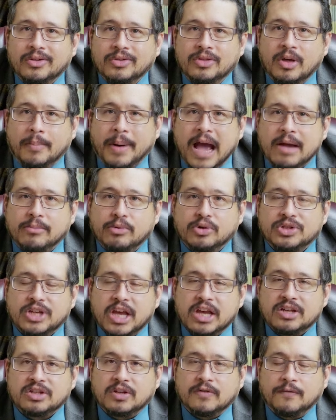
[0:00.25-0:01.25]
The Bible
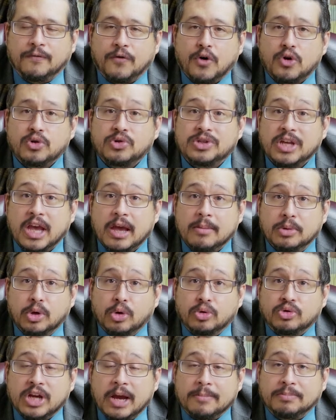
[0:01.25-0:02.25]
says in 1
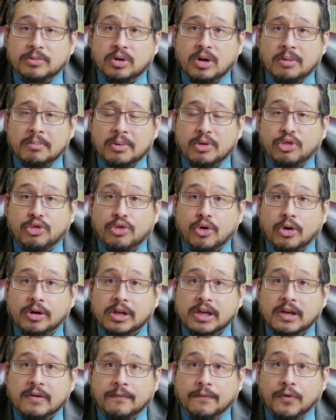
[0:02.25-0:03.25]
Samuel chapter number
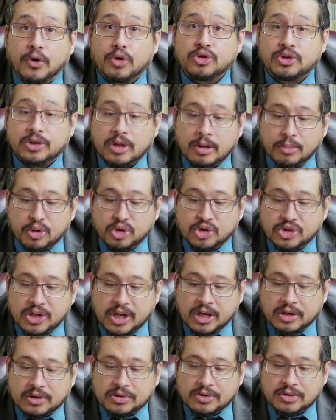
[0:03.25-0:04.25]
30, verse number
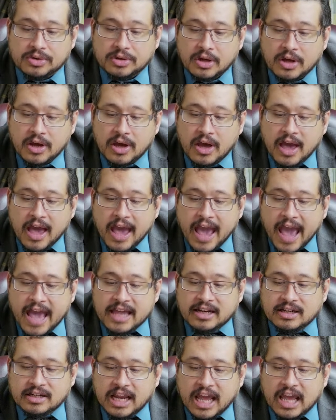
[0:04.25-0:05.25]
6,
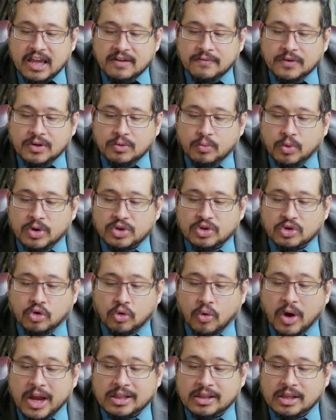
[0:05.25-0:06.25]
"And David was
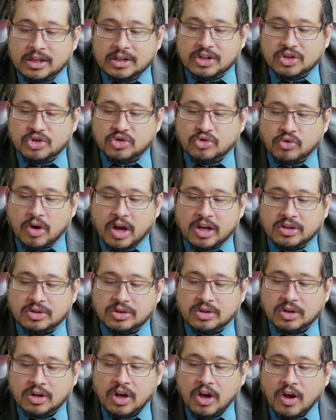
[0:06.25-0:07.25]
greatly
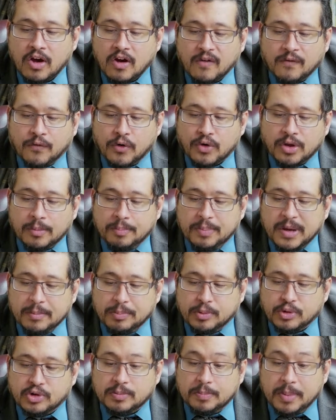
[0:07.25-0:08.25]
distressed, for the
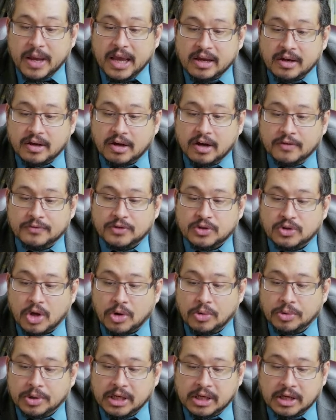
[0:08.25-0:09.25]
people spake of
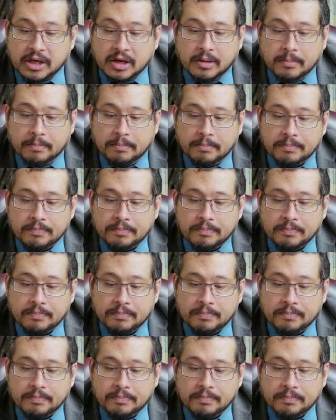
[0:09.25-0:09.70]
stoning him,